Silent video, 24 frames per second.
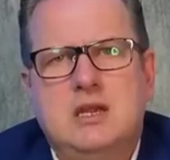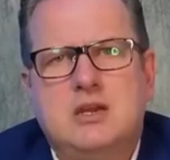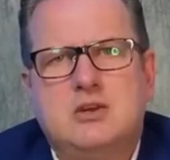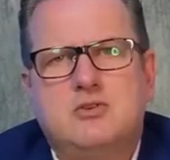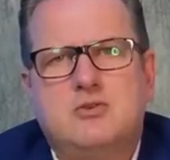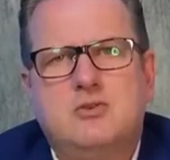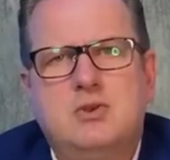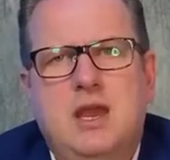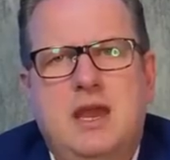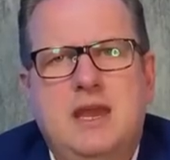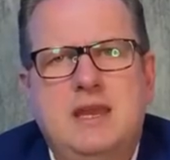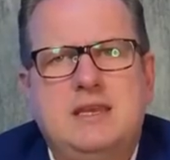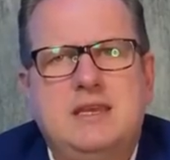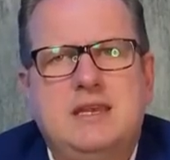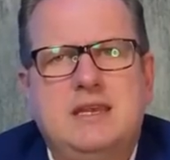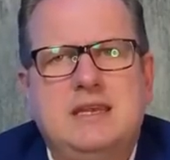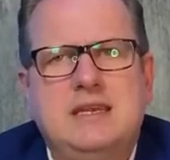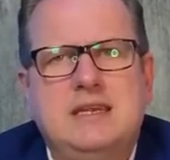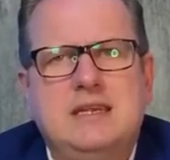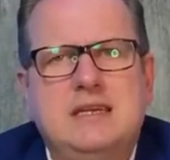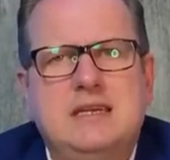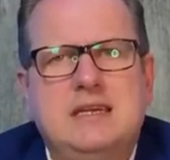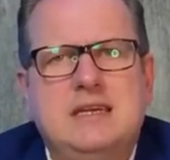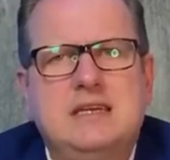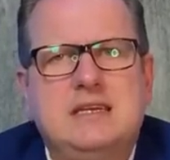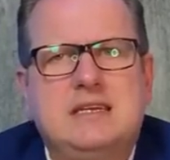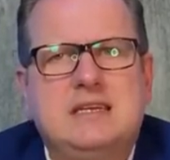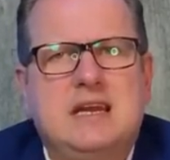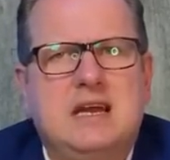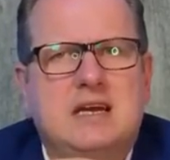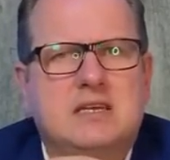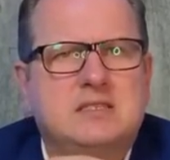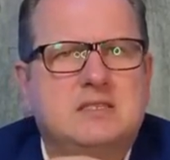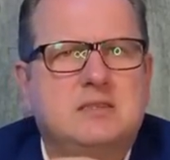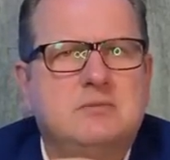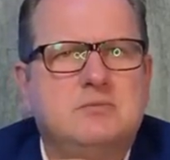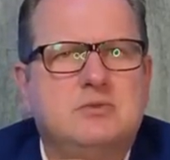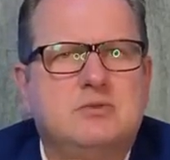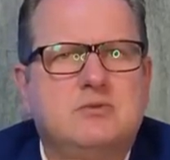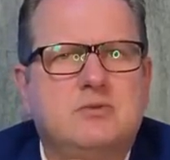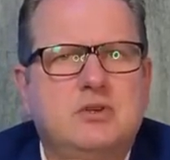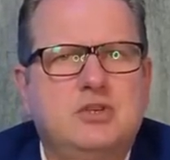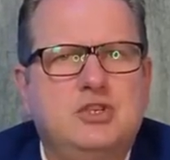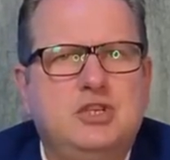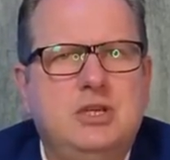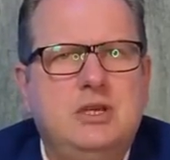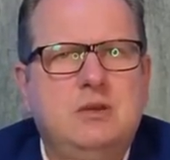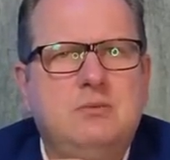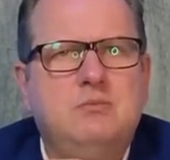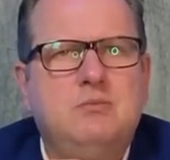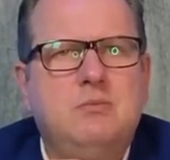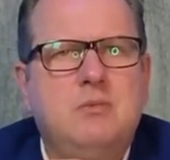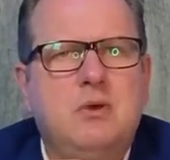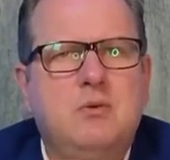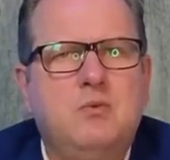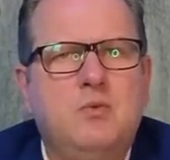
Creating a customs regime